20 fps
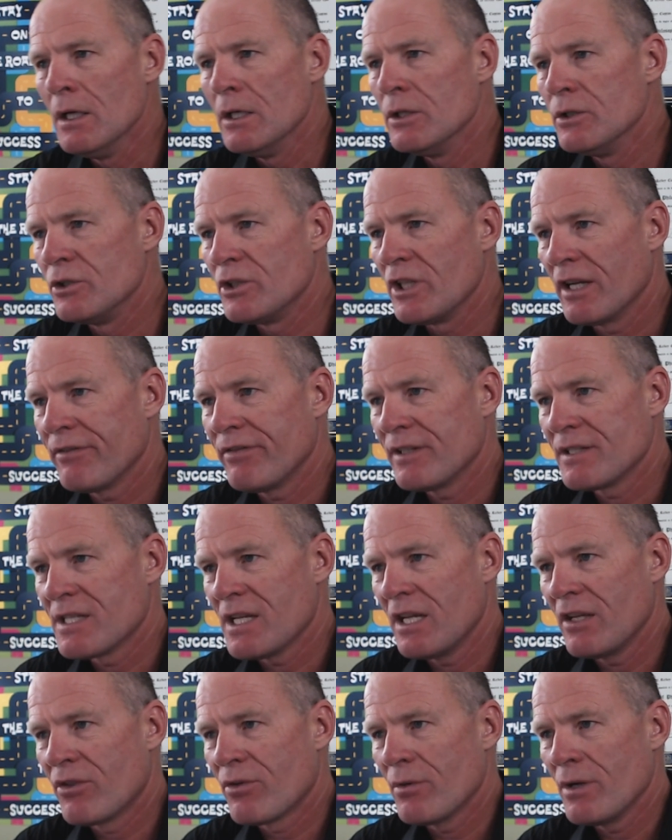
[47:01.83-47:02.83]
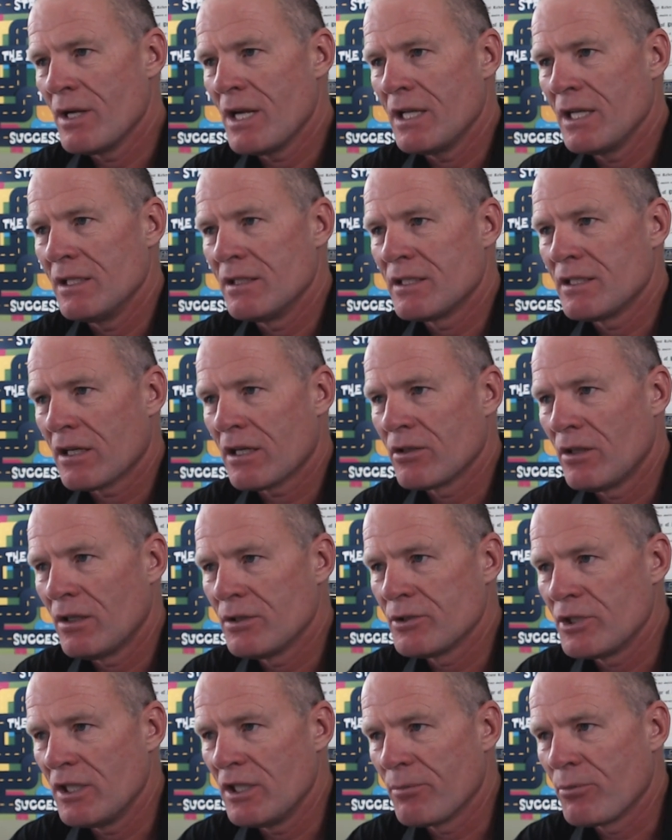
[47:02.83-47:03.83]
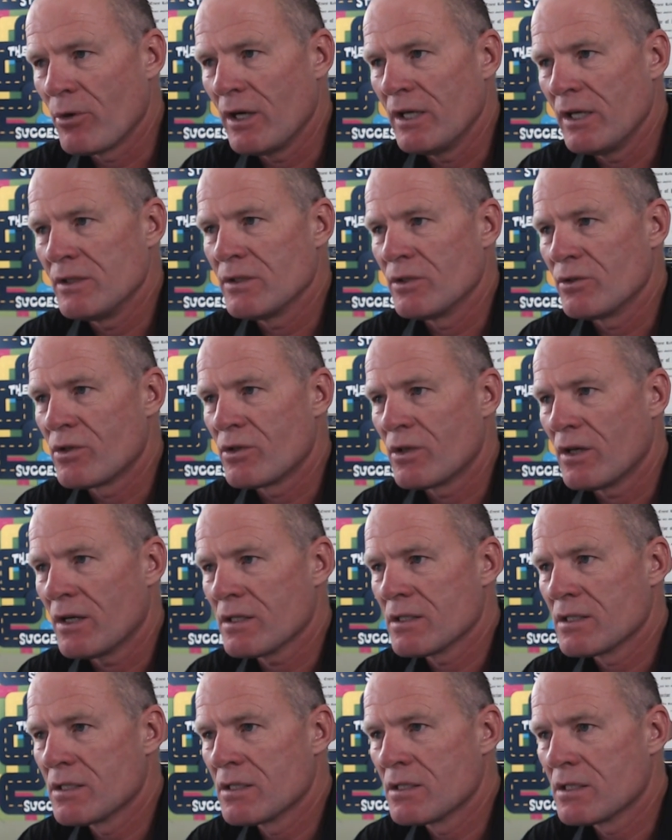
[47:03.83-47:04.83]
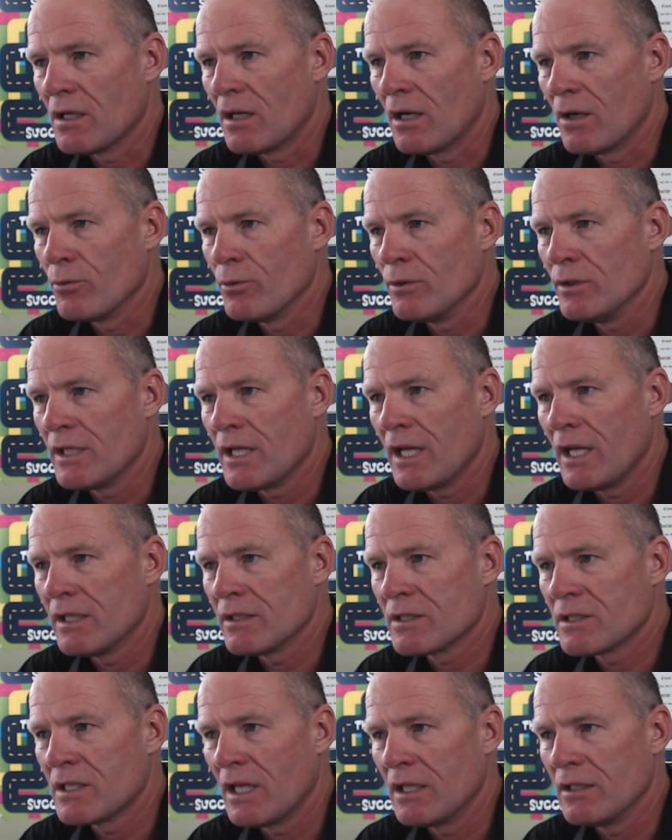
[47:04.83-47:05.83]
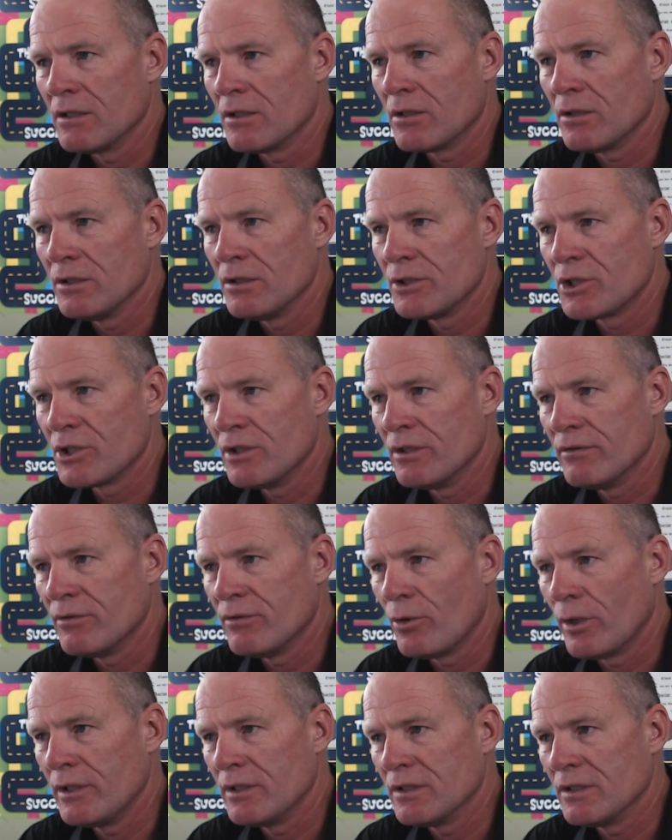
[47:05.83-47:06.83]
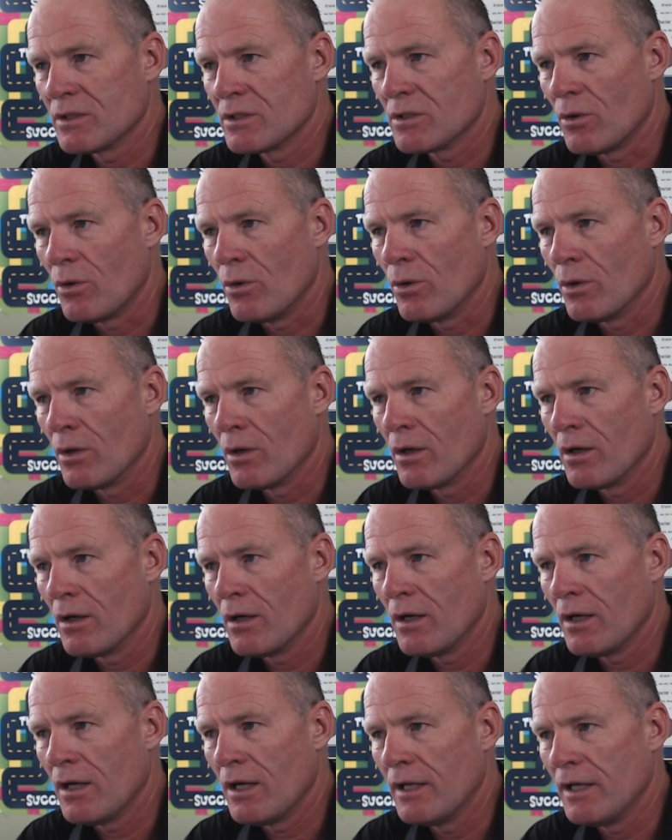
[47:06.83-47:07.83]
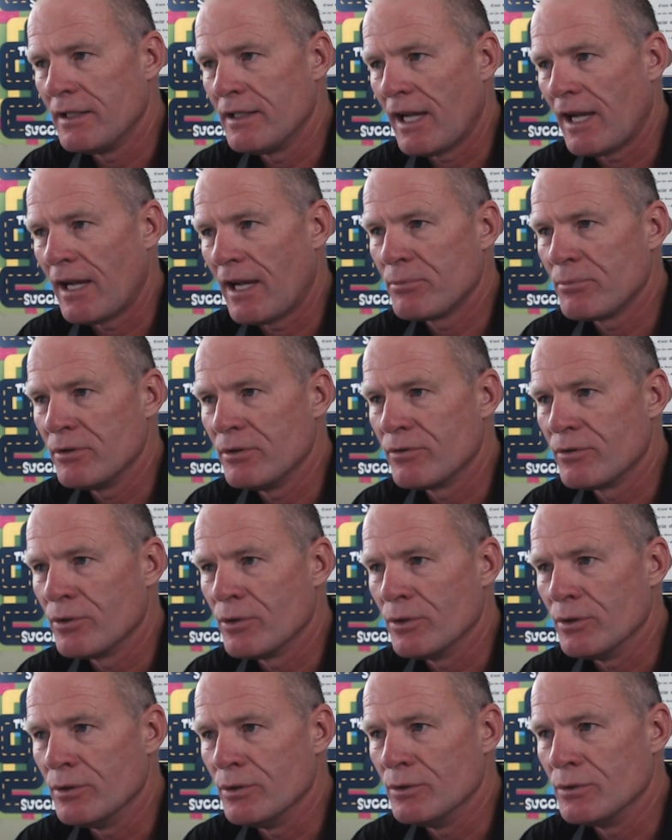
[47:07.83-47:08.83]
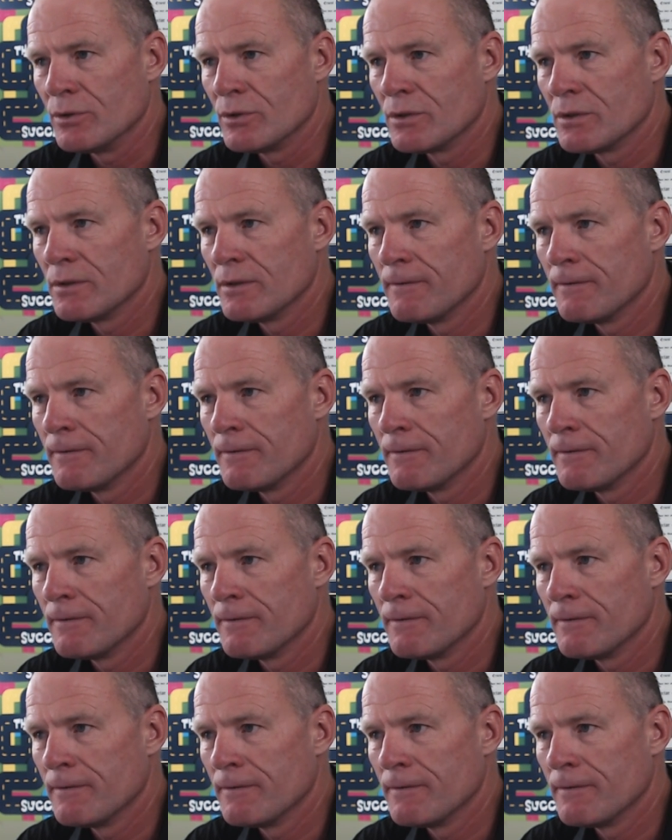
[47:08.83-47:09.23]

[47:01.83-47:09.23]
JFSA 380, technology upgrades on trucks. Really can't stand the collision avoidance or adaptive cruise.